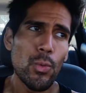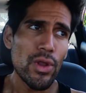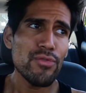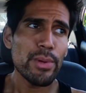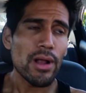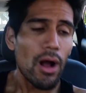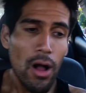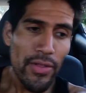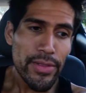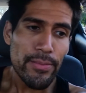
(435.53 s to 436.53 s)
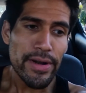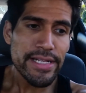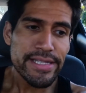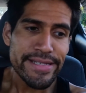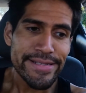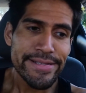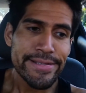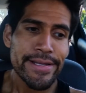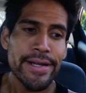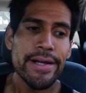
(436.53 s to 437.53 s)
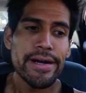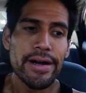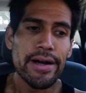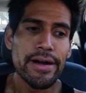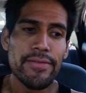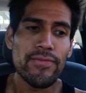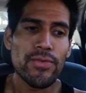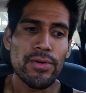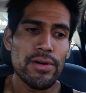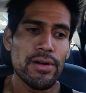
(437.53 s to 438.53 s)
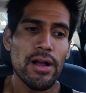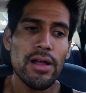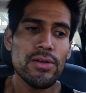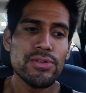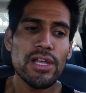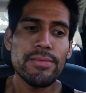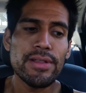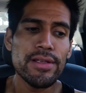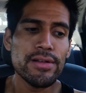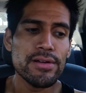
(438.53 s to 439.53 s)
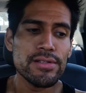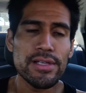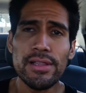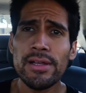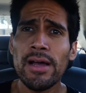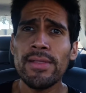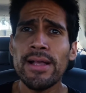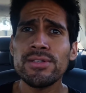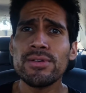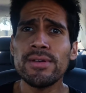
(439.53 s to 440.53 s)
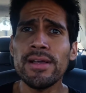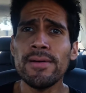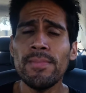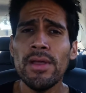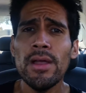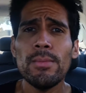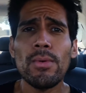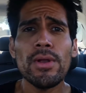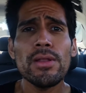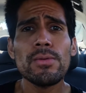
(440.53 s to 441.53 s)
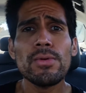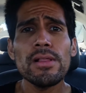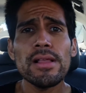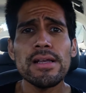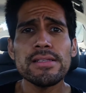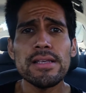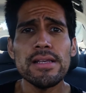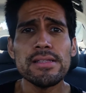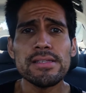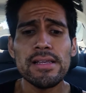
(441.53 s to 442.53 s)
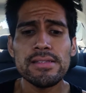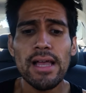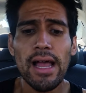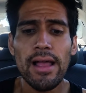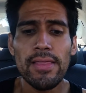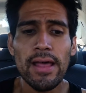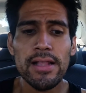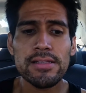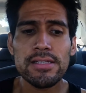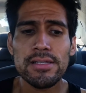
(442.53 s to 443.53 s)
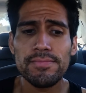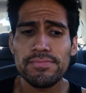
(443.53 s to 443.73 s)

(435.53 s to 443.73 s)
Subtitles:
racists for God knows how many years, and look how that's turned out. But what you don't realize is that that's